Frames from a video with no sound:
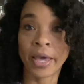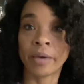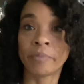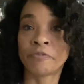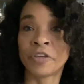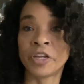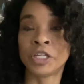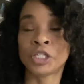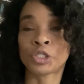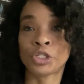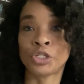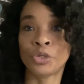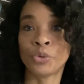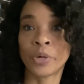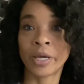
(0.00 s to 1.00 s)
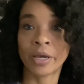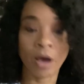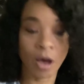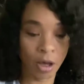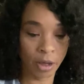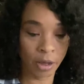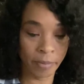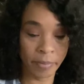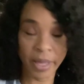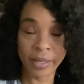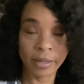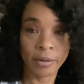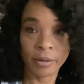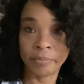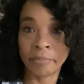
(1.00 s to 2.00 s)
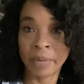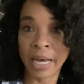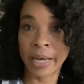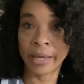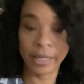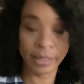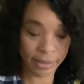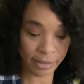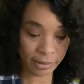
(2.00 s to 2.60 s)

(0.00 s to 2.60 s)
I'm finished doing my